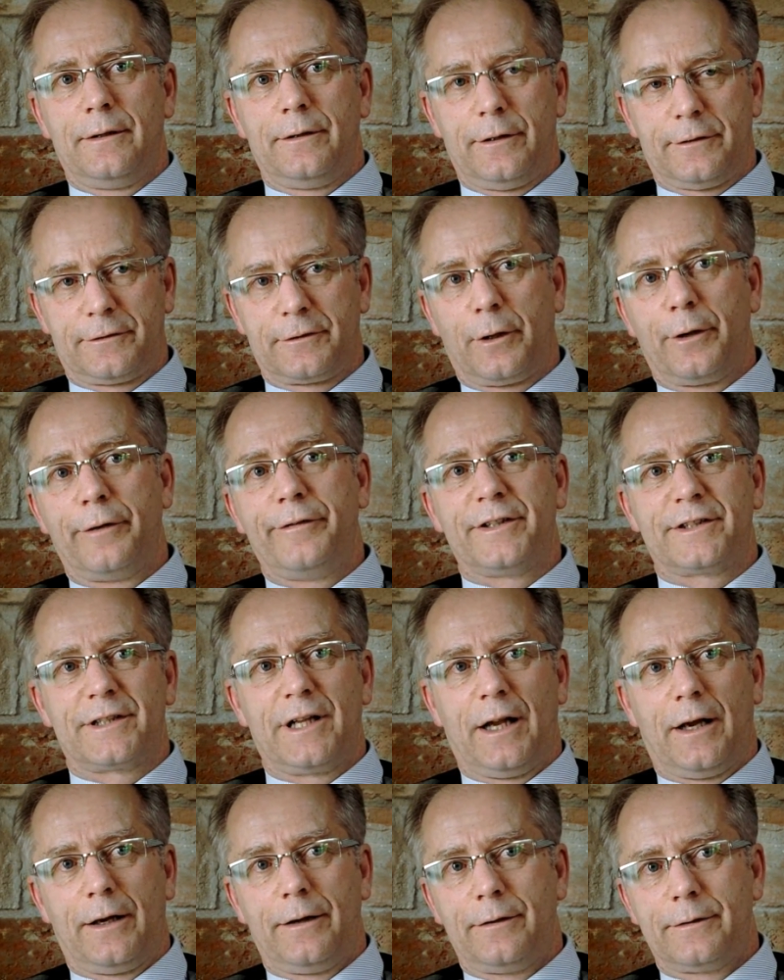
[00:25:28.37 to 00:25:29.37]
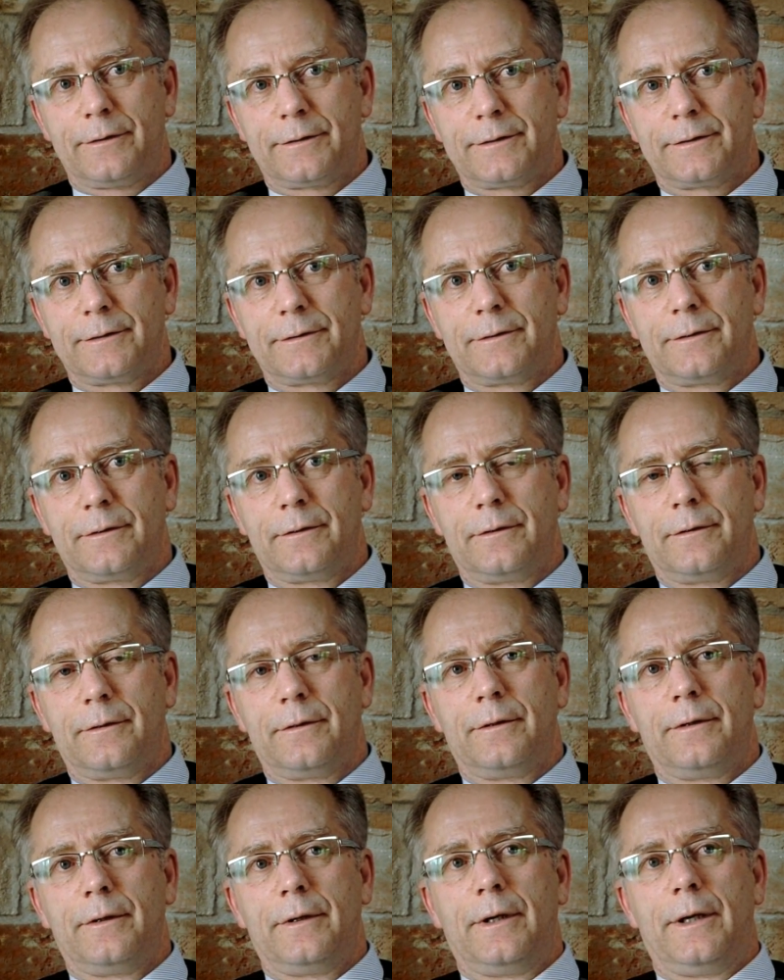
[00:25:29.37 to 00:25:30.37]
the story of his clients,
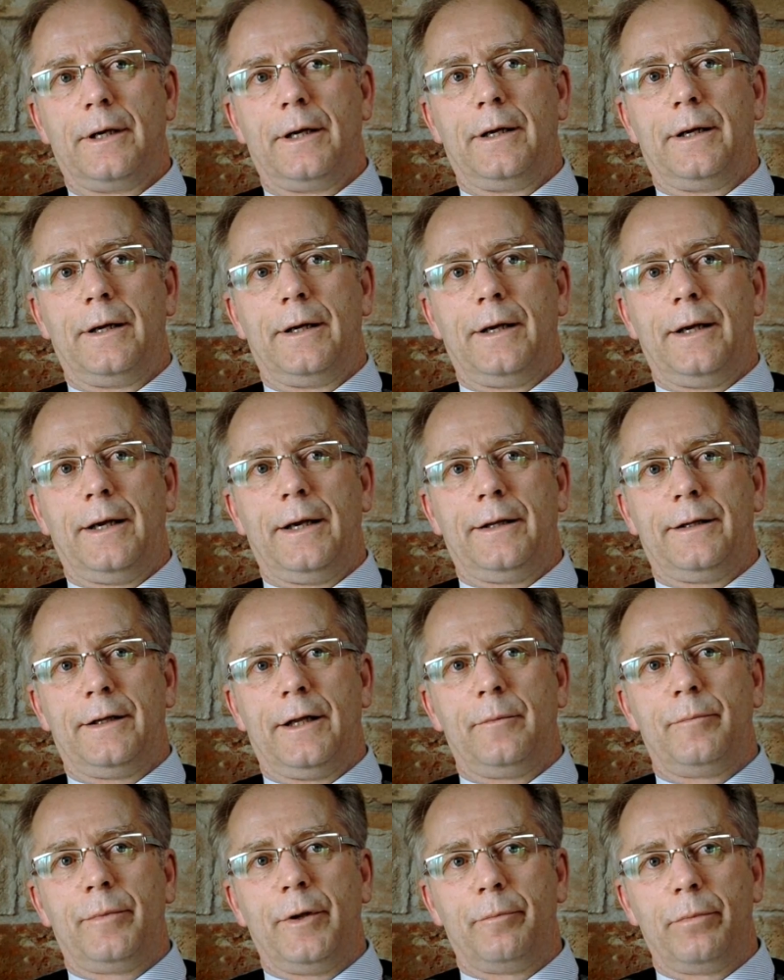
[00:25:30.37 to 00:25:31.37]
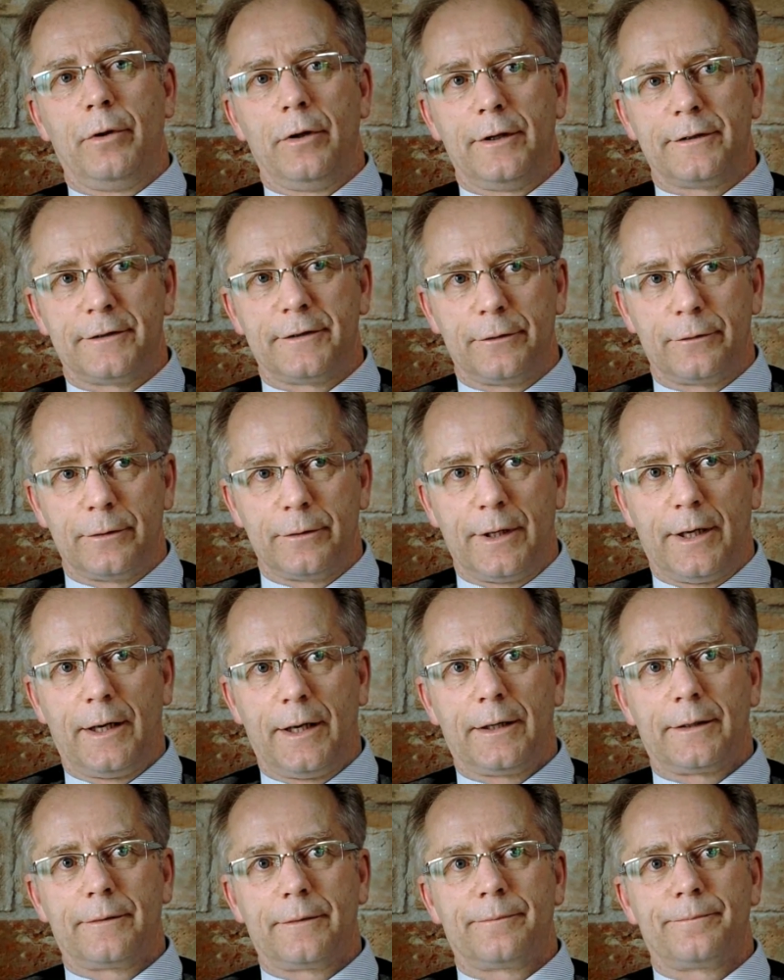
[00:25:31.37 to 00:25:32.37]
and then people listen to
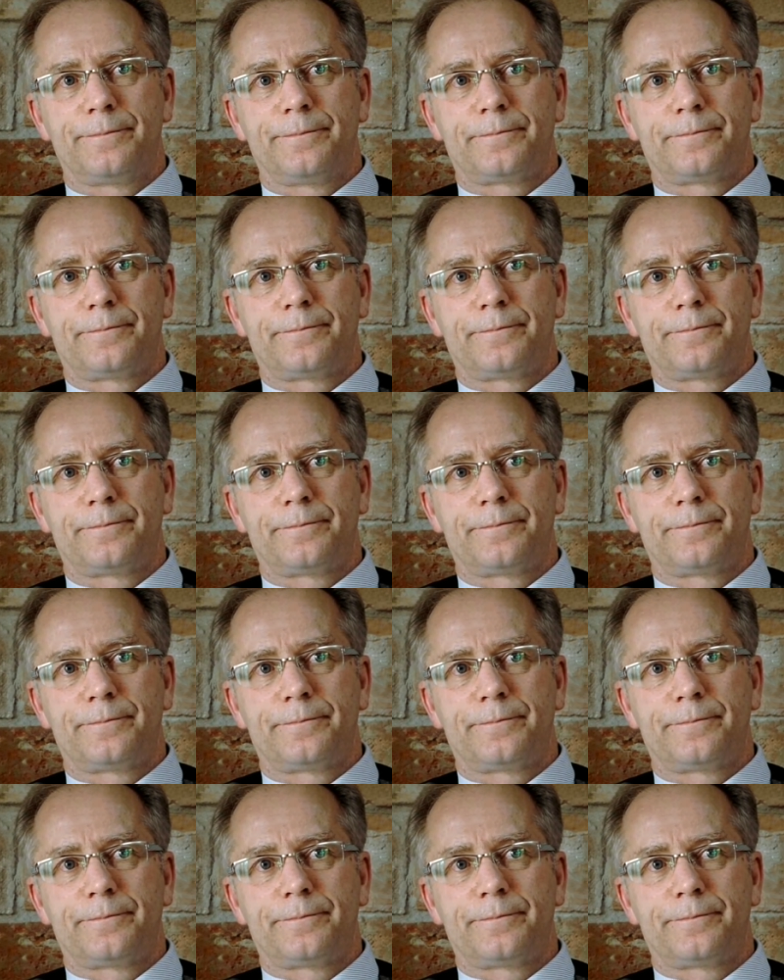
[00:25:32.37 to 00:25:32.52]
that,